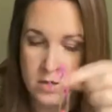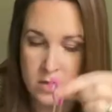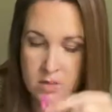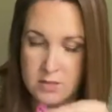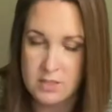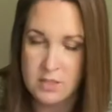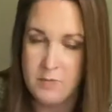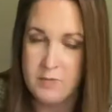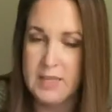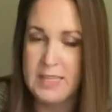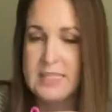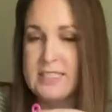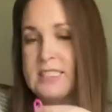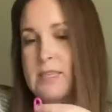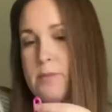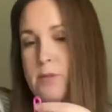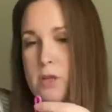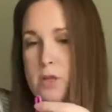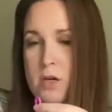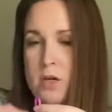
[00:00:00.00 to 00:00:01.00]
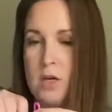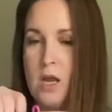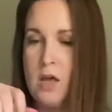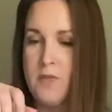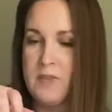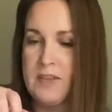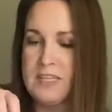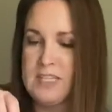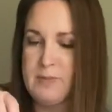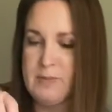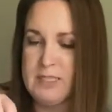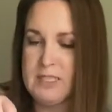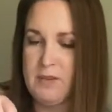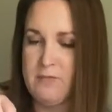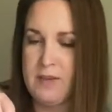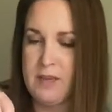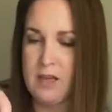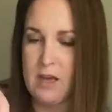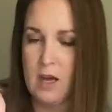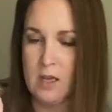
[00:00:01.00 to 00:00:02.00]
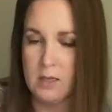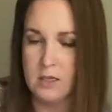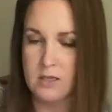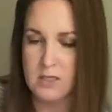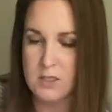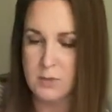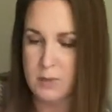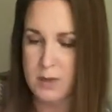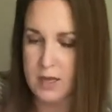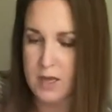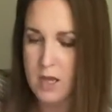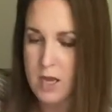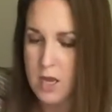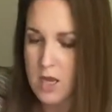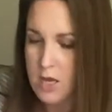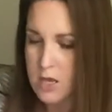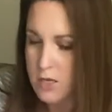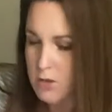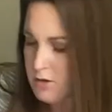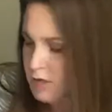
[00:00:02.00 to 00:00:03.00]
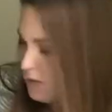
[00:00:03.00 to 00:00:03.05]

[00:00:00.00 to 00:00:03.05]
or something similar, not these specific colors, but you